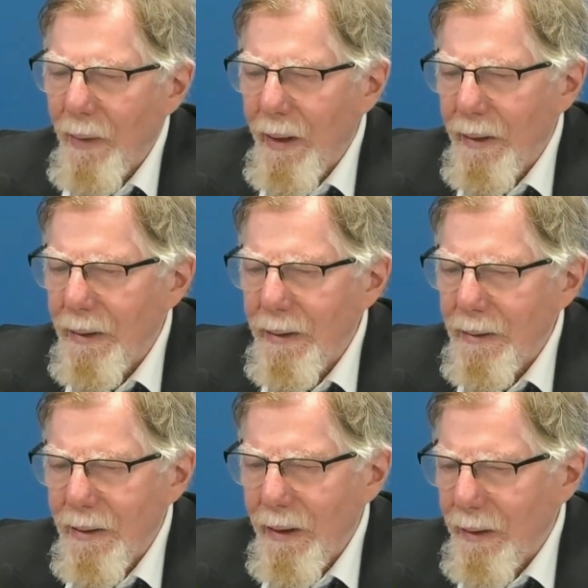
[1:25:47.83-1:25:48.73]
And
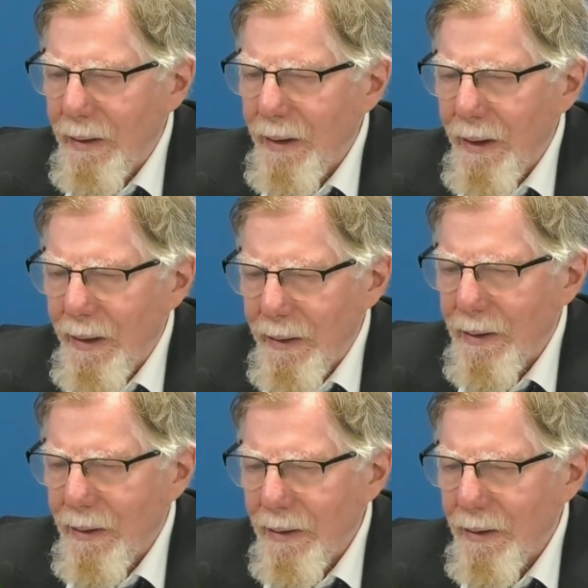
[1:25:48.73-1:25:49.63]
it
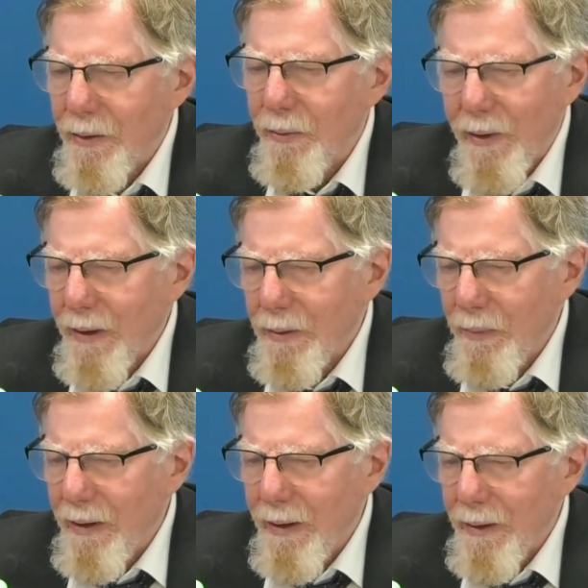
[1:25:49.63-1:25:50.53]
strikes
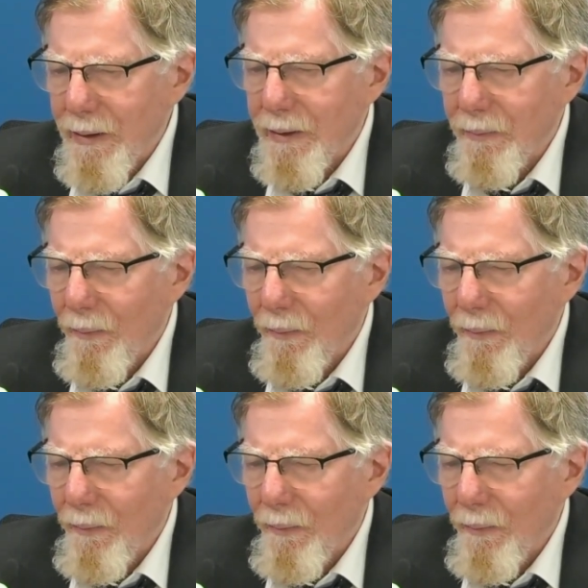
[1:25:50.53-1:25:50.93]
me that